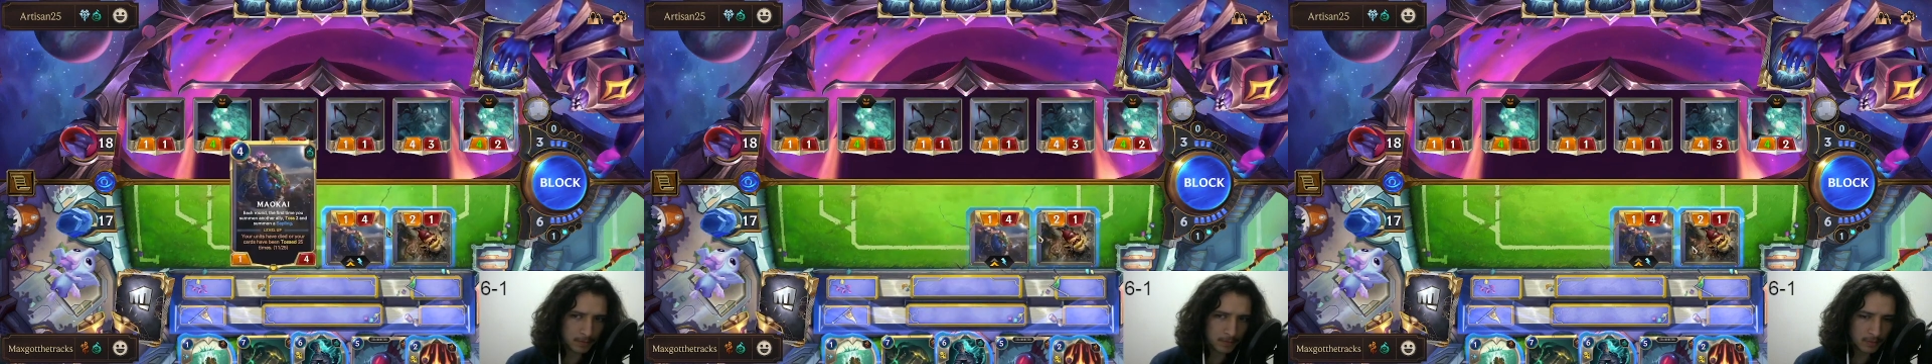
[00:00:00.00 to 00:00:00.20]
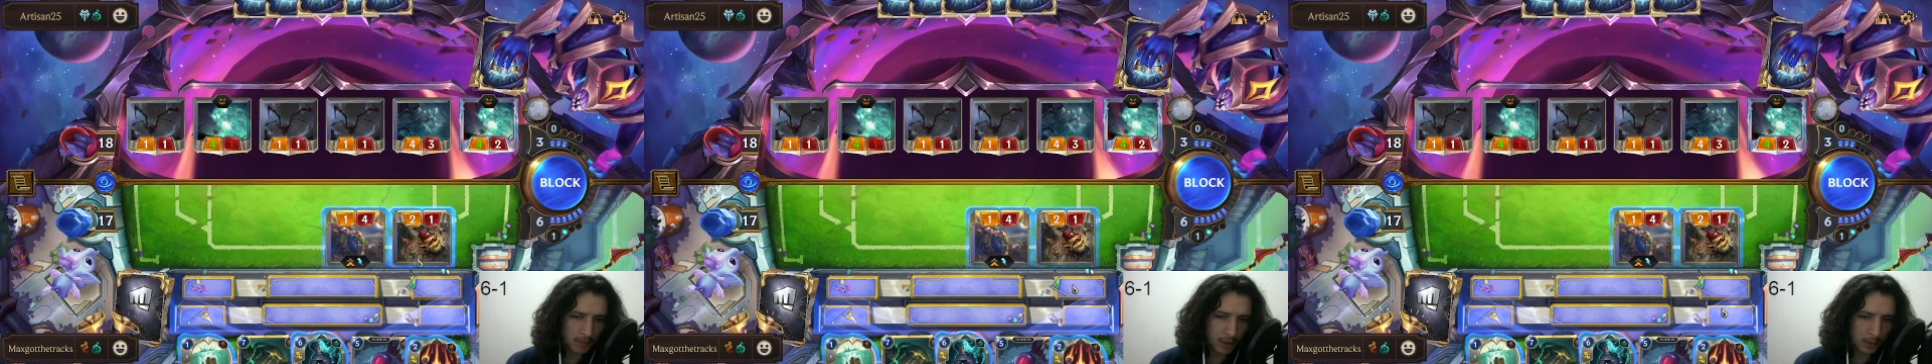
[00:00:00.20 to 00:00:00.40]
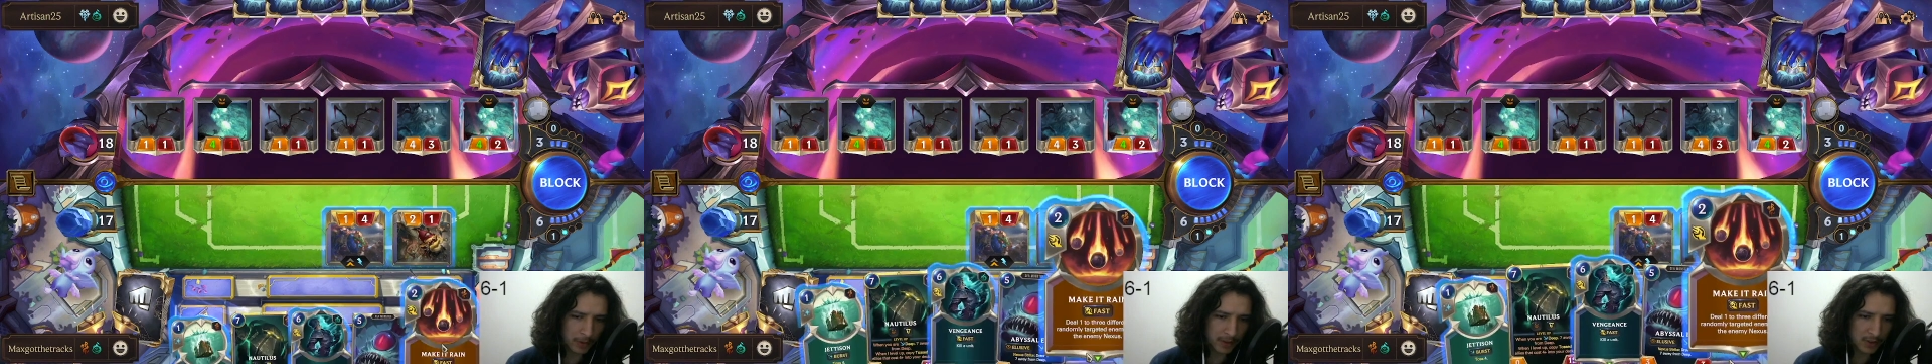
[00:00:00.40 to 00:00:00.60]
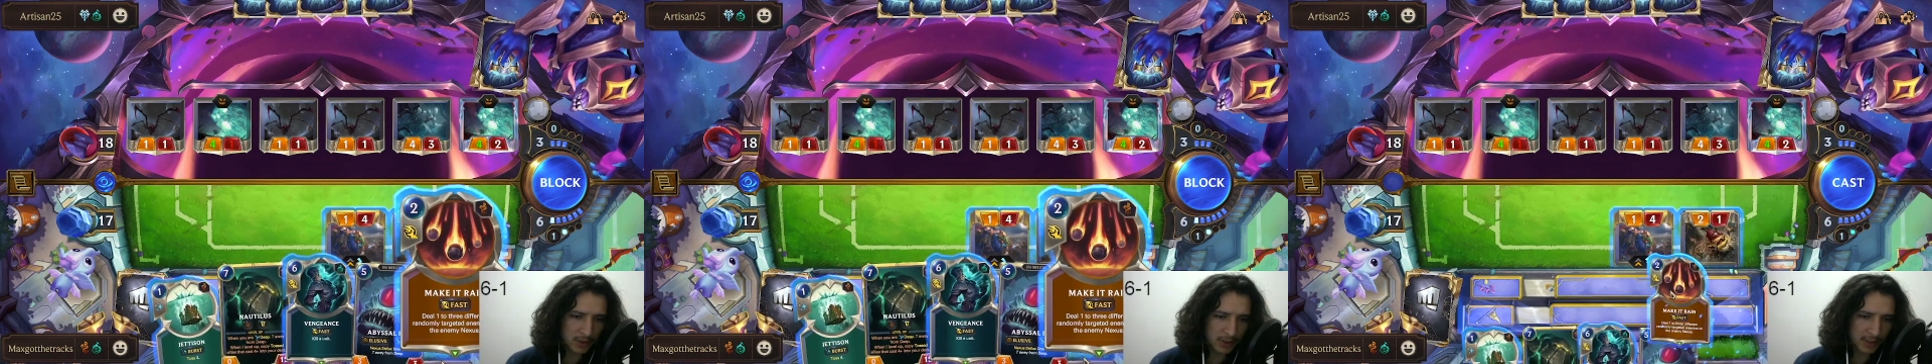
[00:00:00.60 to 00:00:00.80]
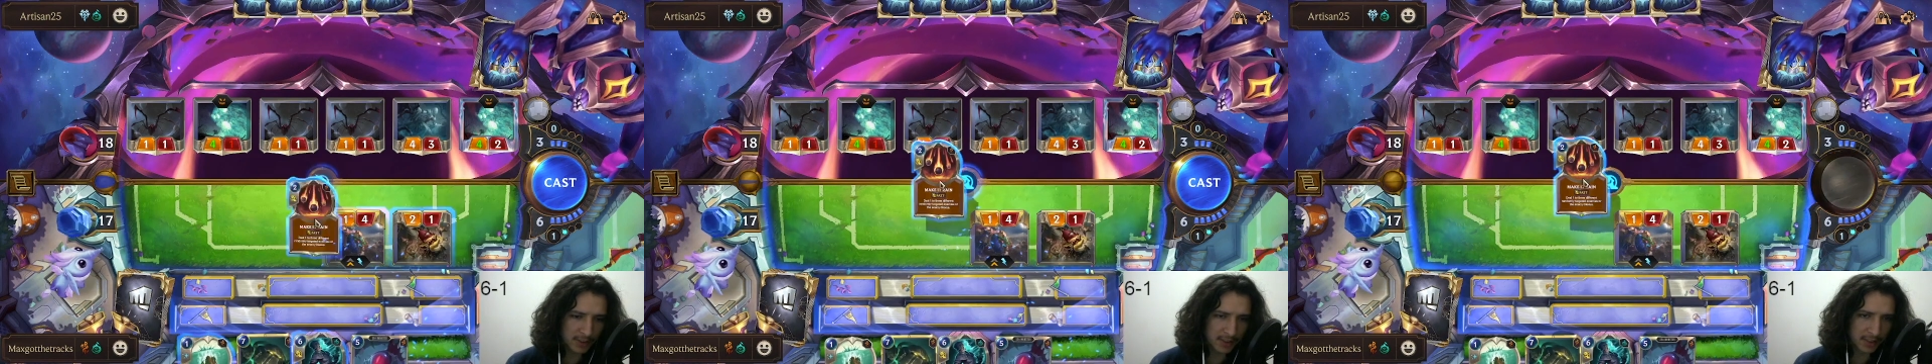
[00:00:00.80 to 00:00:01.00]
And we're going to
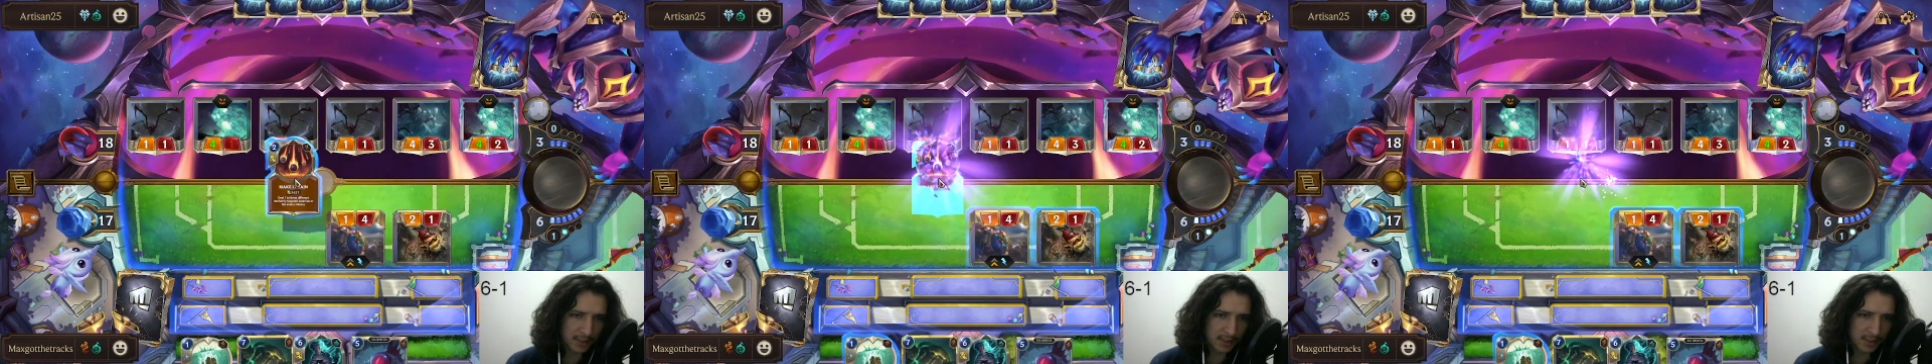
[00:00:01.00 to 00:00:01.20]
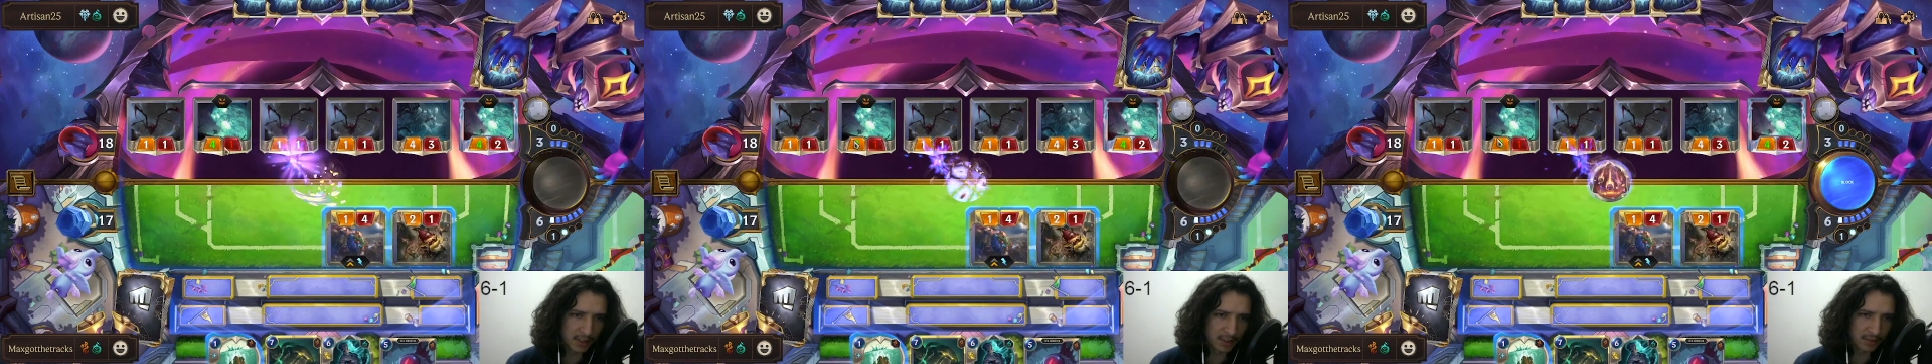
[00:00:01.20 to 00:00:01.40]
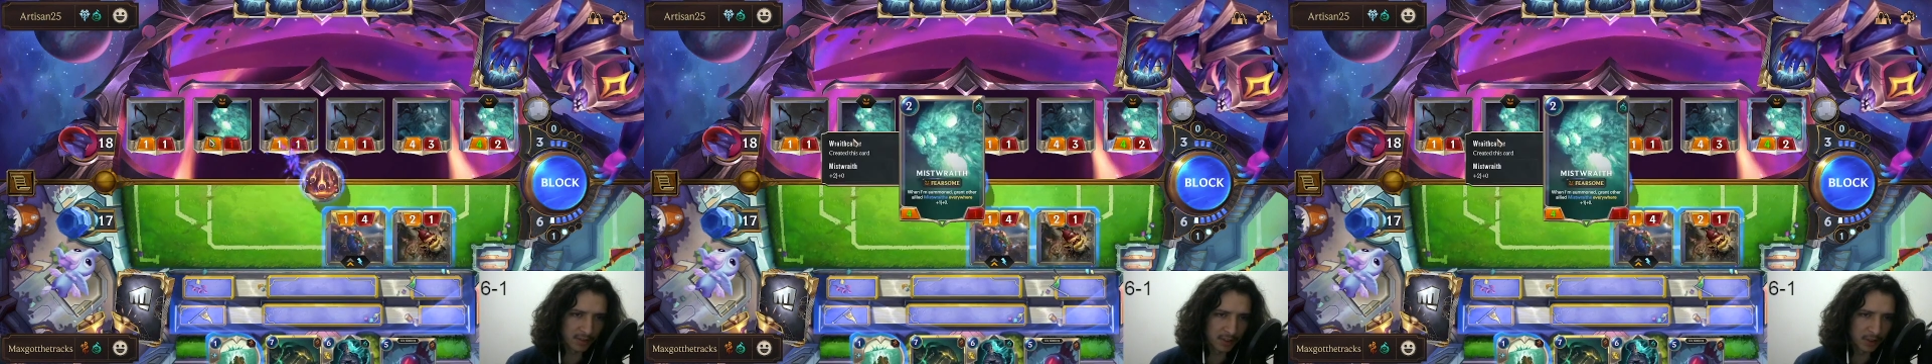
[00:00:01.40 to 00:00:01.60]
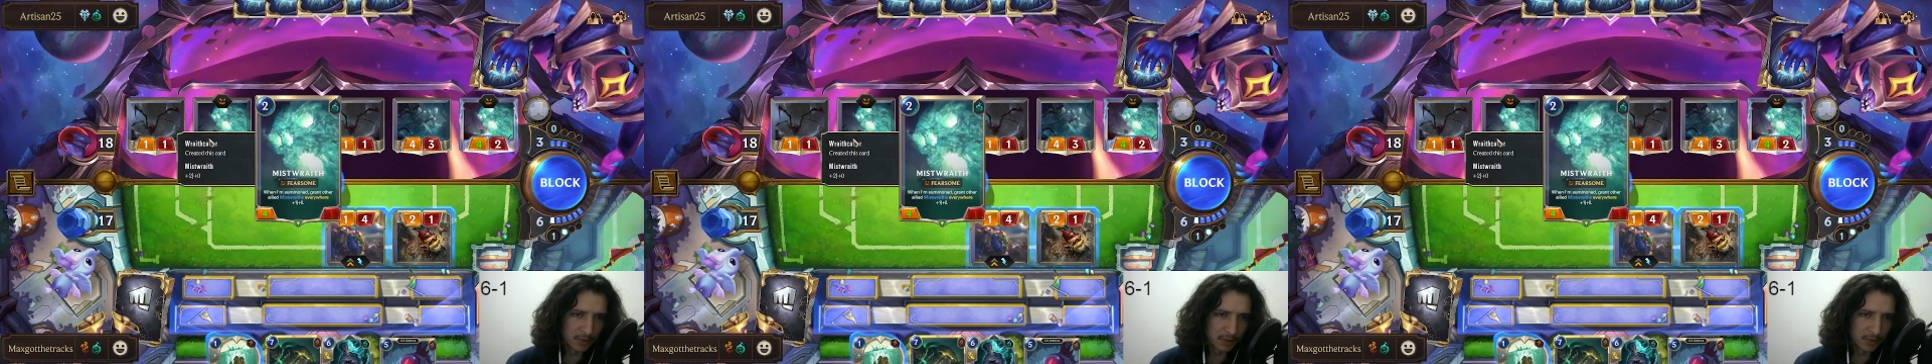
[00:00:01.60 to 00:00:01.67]
try to send this off and